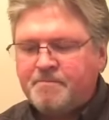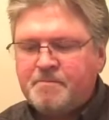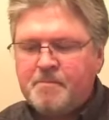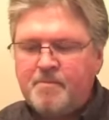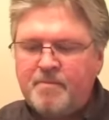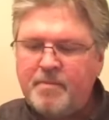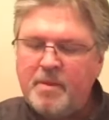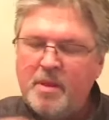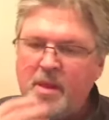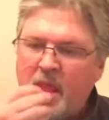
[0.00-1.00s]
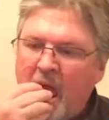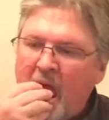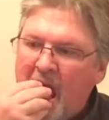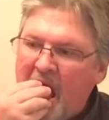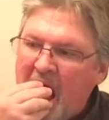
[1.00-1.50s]

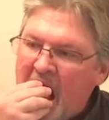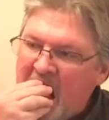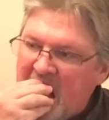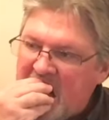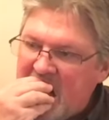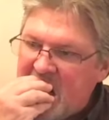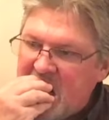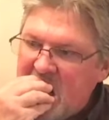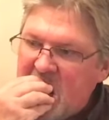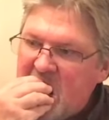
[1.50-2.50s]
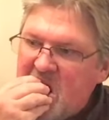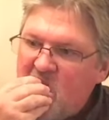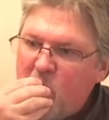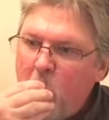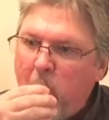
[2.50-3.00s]

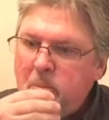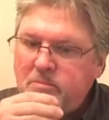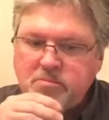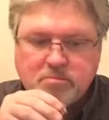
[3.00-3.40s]
No one is speaking in this clip.